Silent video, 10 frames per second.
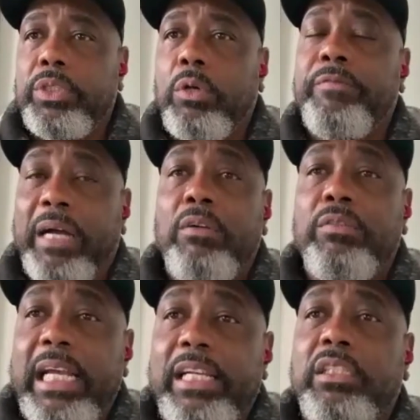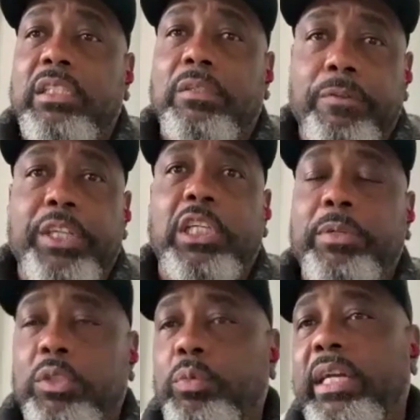So foundations and
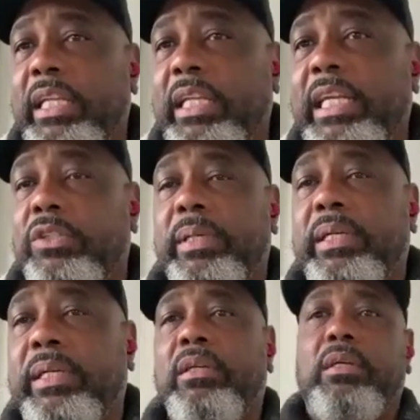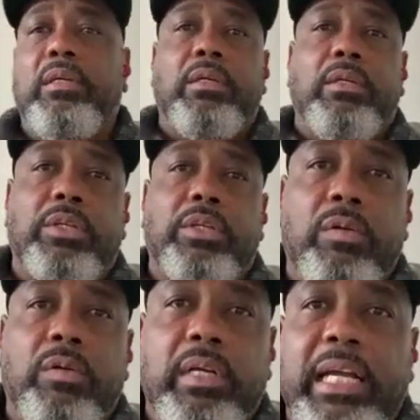friendship is where it leads to, man.
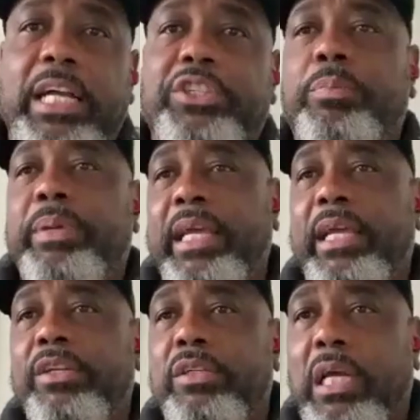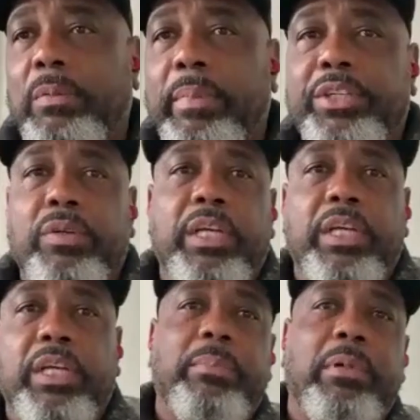So, and I got your page. I'm going to make sure
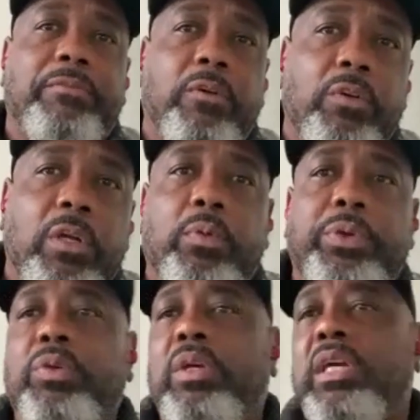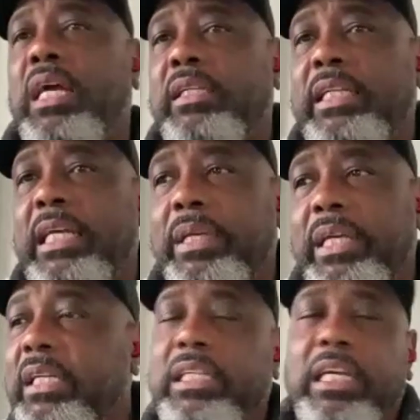that you have my phone number where you can contact me
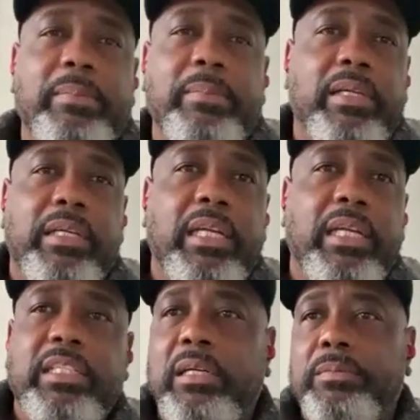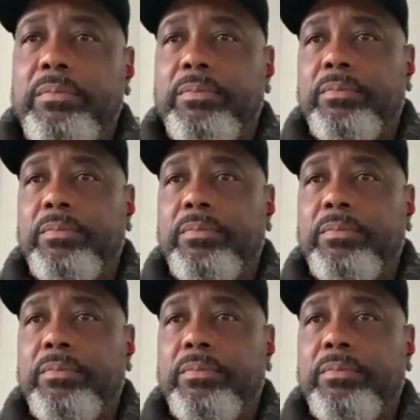anytime, man, anytime.